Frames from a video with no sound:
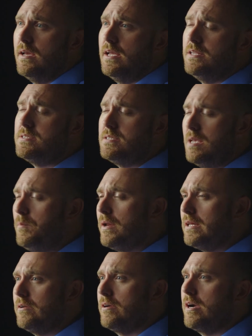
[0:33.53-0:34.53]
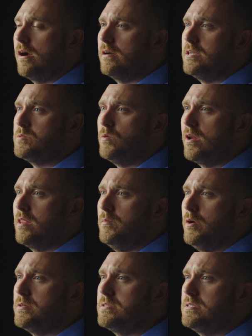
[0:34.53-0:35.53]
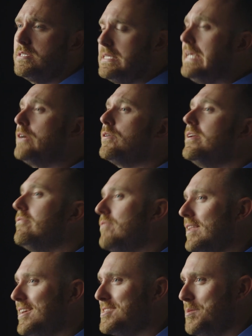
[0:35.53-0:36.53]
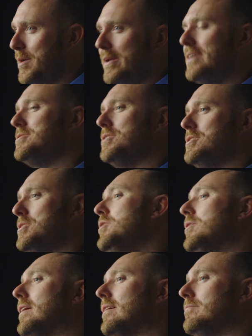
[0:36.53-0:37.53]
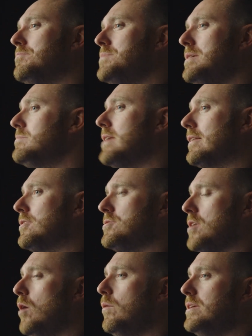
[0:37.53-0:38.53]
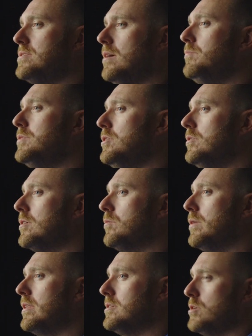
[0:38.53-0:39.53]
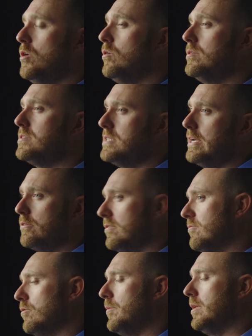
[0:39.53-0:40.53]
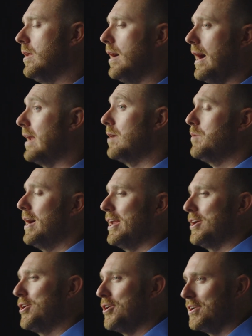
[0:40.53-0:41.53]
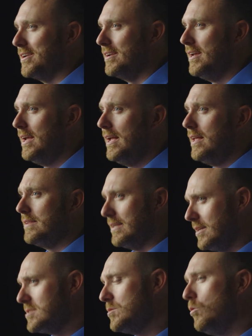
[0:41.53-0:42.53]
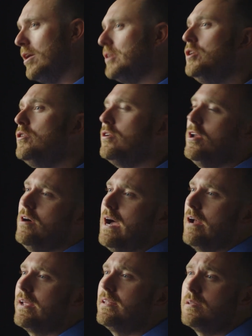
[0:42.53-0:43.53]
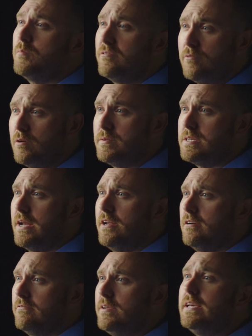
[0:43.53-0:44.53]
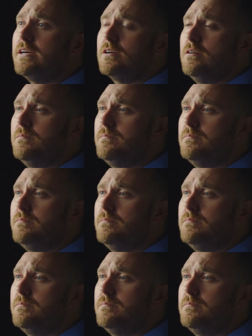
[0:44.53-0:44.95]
It's typically regarded as one of the most secretive things about engine tuning. Seems like there's always some tuner with his own secret formula hiding behind a curtain that doesn't want you to know how to get the performance out of your vehicle.